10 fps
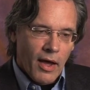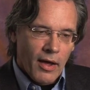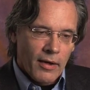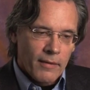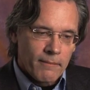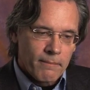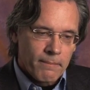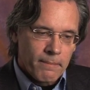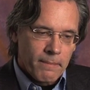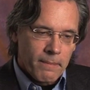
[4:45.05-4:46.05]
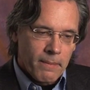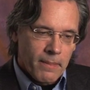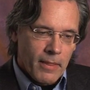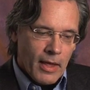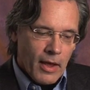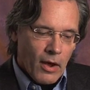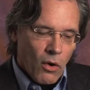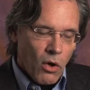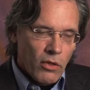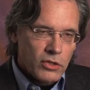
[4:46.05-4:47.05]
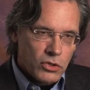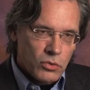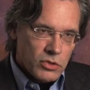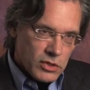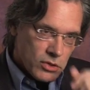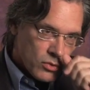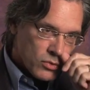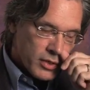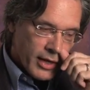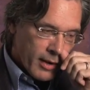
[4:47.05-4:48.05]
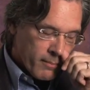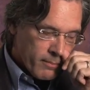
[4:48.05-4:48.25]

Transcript: all the students in school today